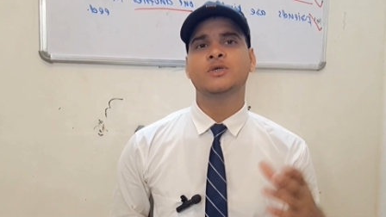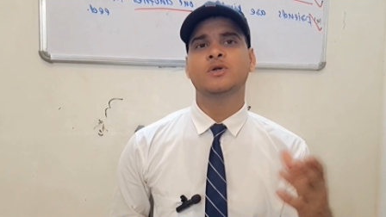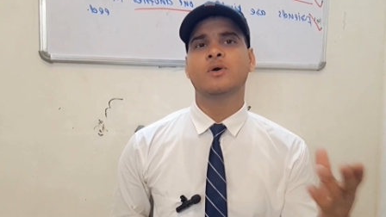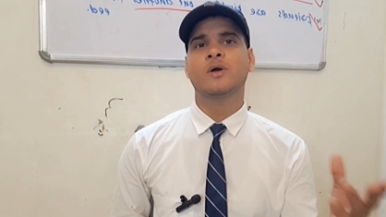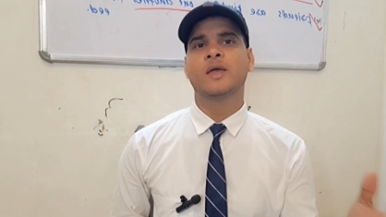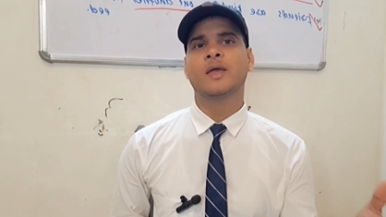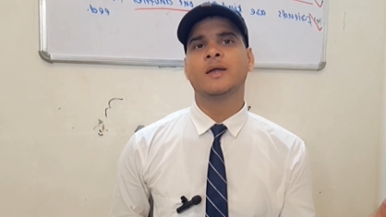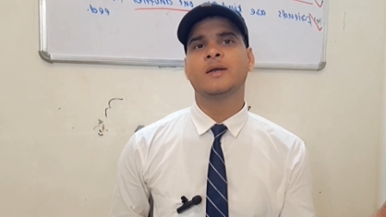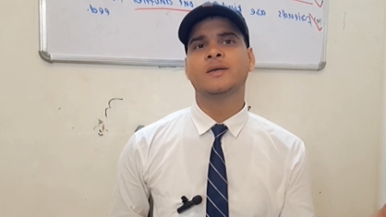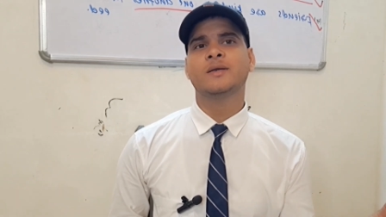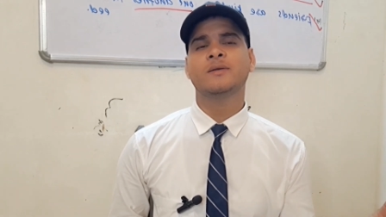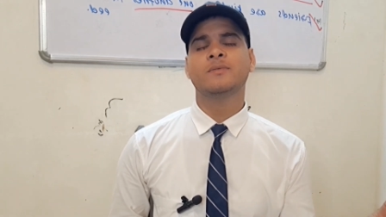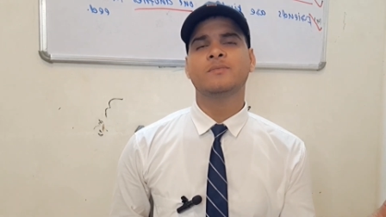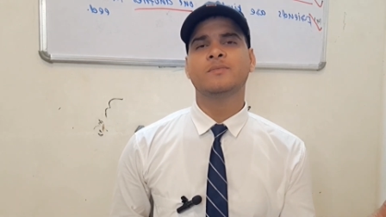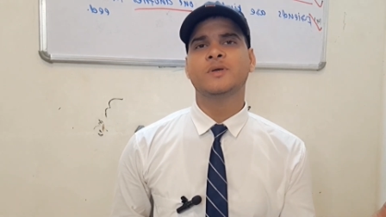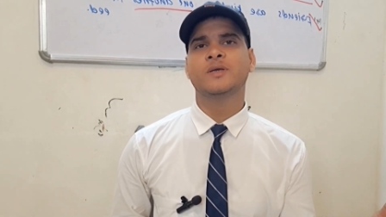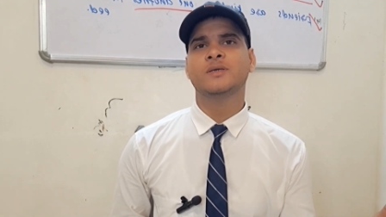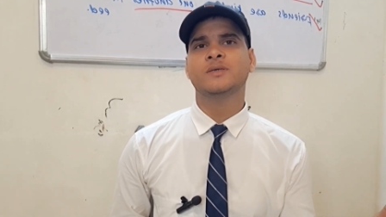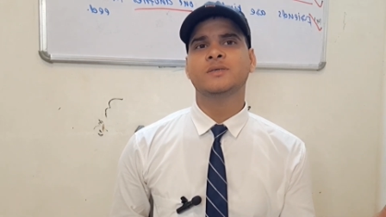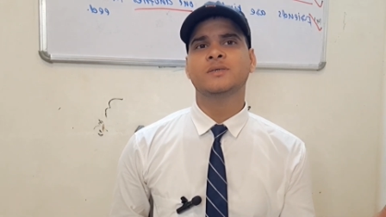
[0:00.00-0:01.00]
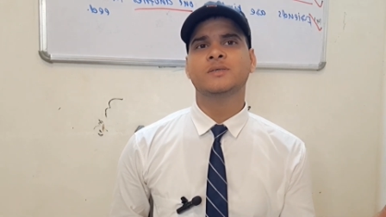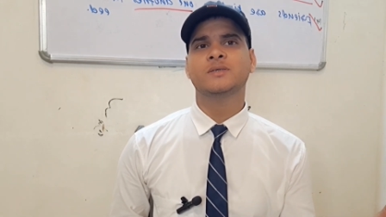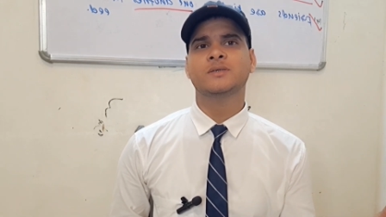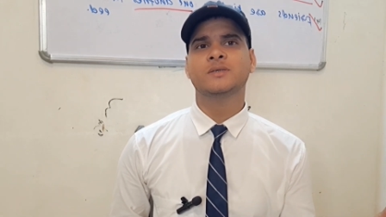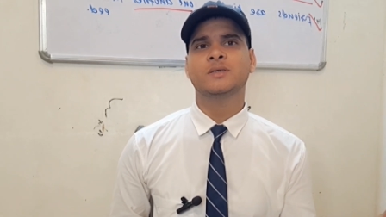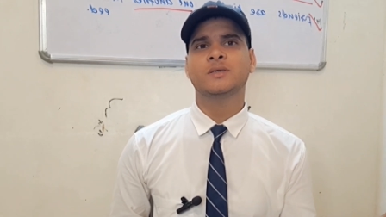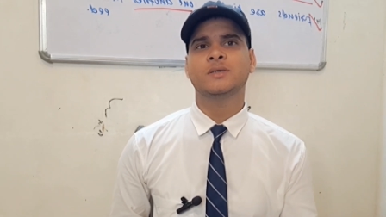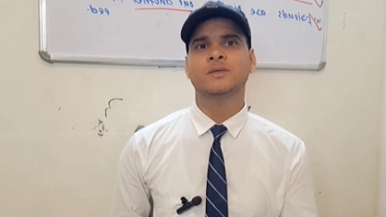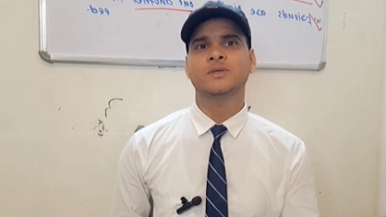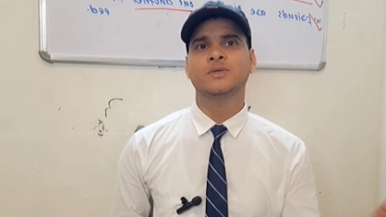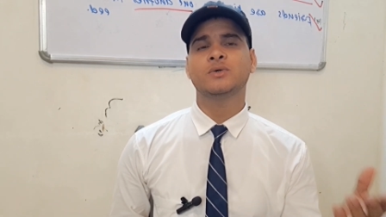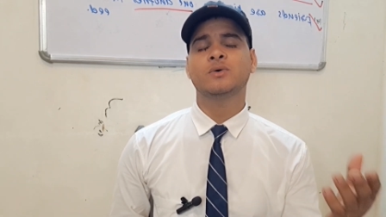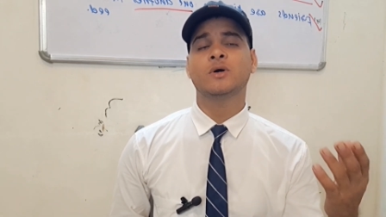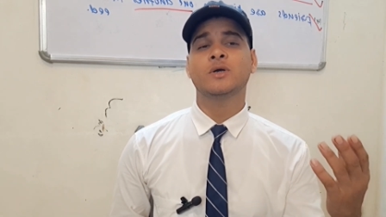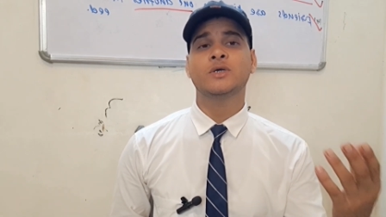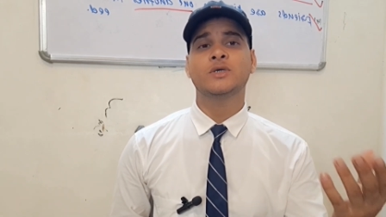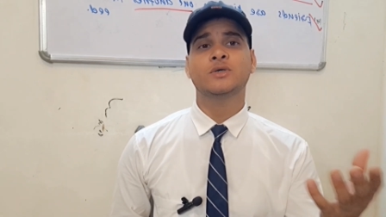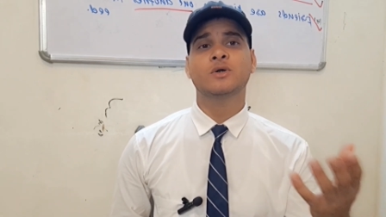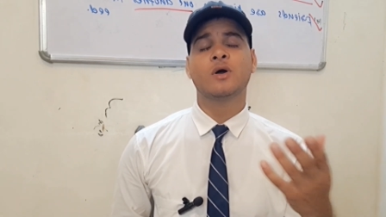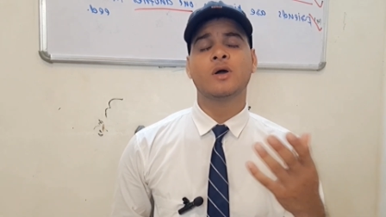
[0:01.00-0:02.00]
Talkative means you
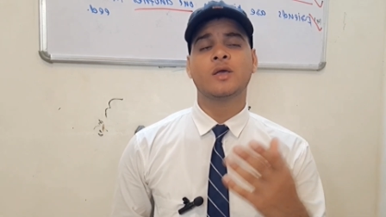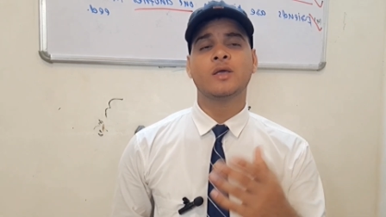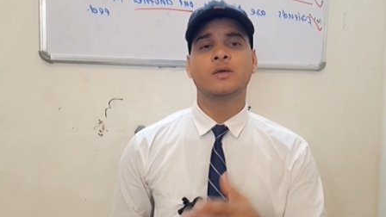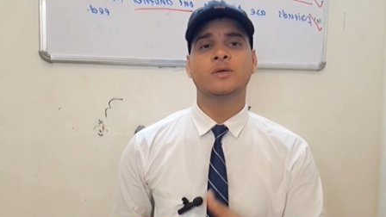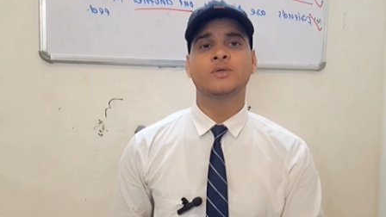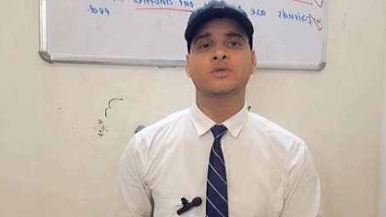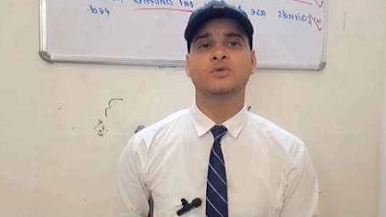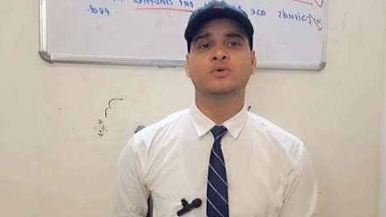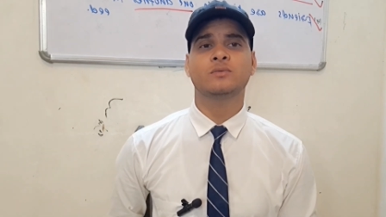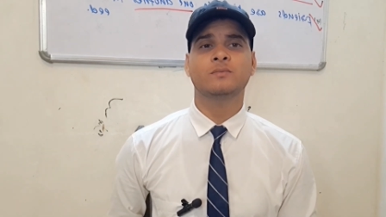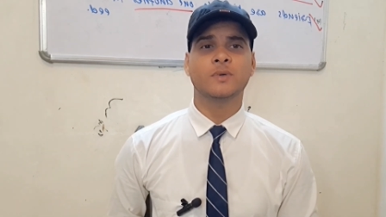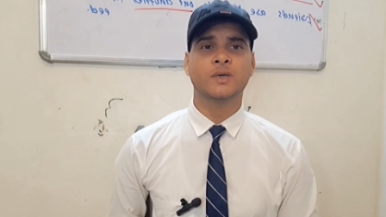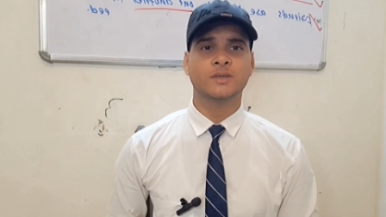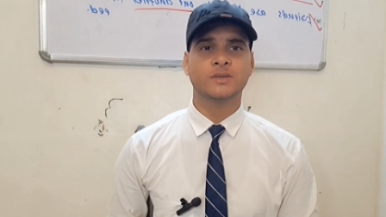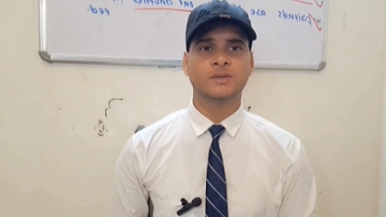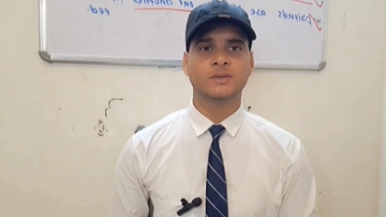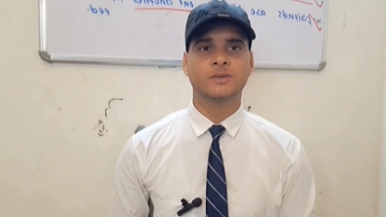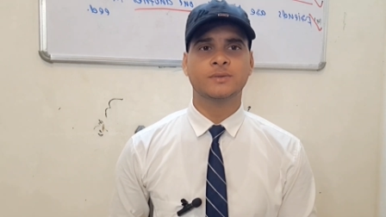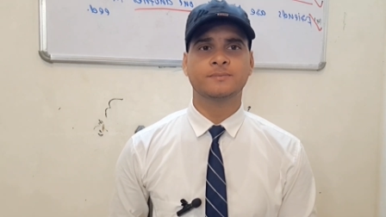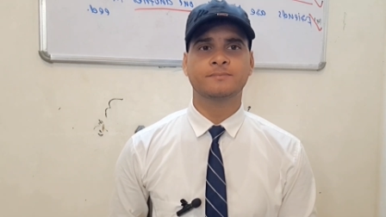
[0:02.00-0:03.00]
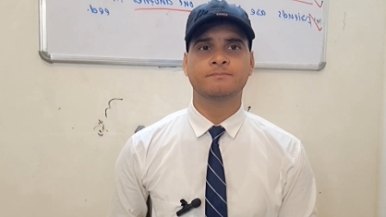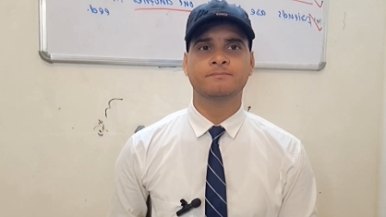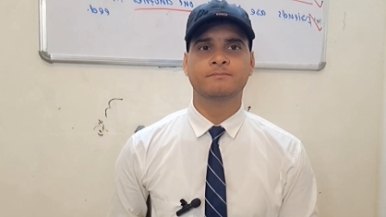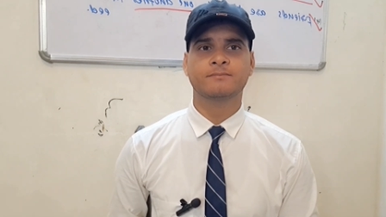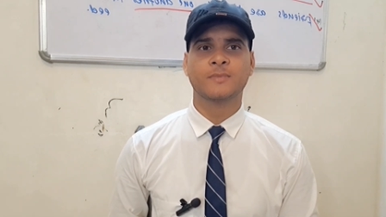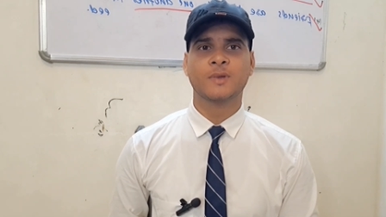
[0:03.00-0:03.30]
are talking too much.